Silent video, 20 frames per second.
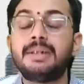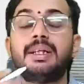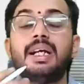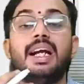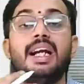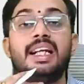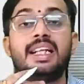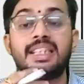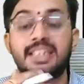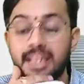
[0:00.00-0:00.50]

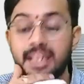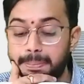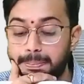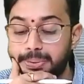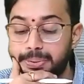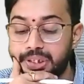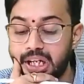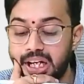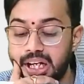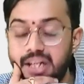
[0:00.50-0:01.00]

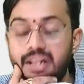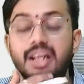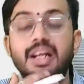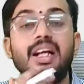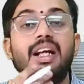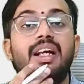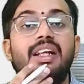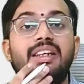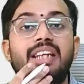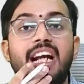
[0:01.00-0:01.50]
inception.
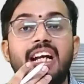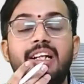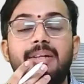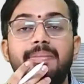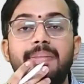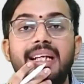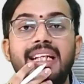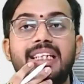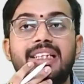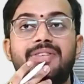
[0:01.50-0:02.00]
That
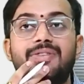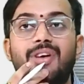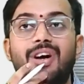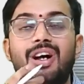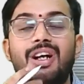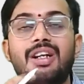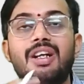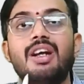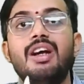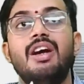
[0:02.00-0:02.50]
means what?